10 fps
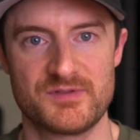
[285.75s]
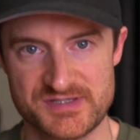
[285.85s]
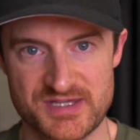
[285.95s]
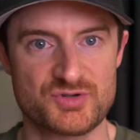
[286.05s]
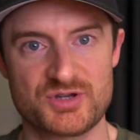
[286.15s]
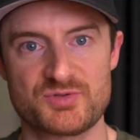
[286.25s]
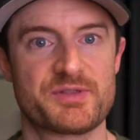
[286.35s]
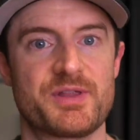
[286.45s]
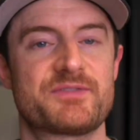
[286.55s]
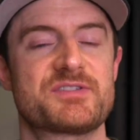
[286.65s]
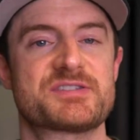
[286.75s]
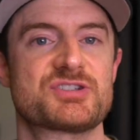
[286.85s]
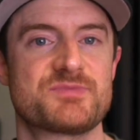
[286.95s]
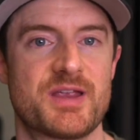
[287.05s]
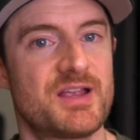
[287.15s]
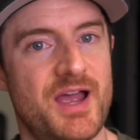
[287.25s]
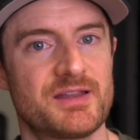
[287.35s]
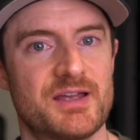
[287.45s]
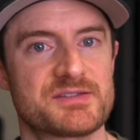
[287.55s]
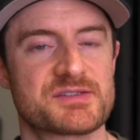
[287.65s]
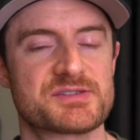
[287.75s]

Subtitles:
situation with a lot of decision-making guidelines.